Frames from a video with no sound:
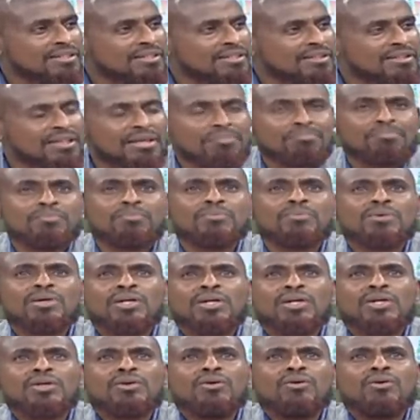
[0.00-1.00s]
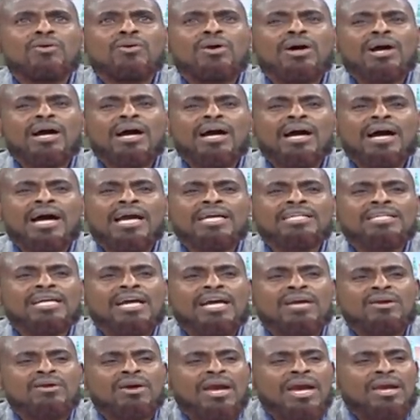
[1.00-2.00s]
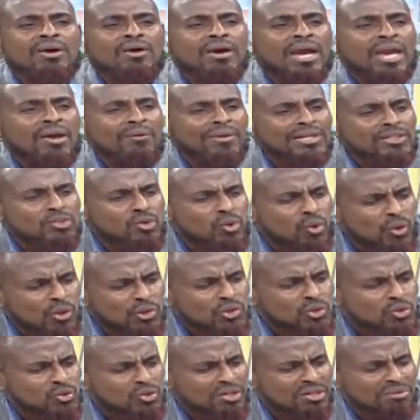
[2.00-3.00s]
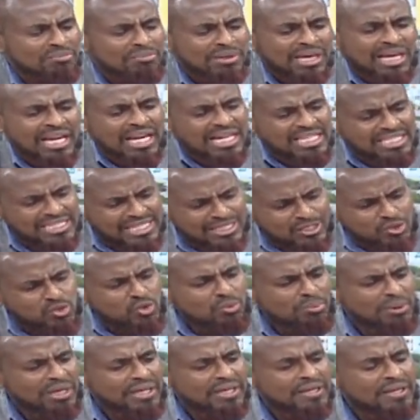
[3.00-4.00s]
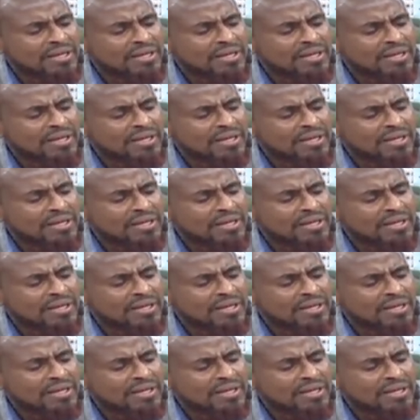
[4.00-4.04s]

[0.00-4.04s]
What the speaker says: That, you know, I went close to him. He listened to me.